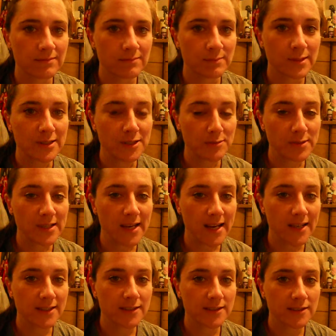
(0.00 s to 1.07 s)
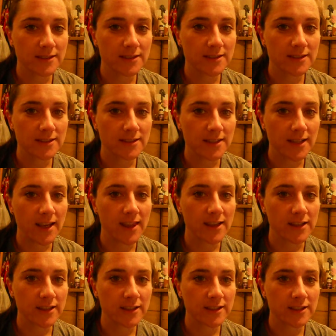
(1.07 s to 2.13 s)
but to be had
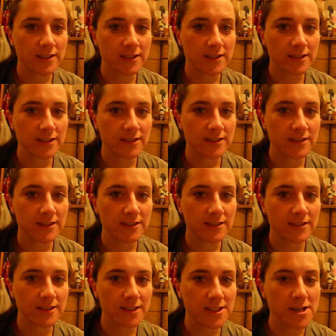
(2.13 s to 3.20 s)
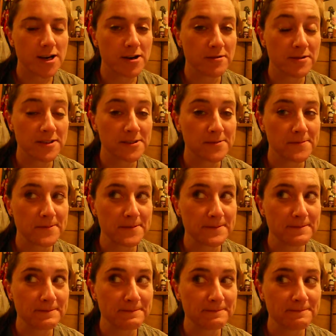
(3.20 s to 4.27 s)
together. To share it with someone,
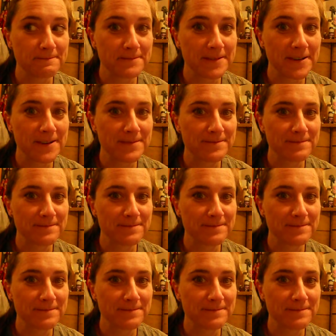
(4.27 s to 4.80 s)
right?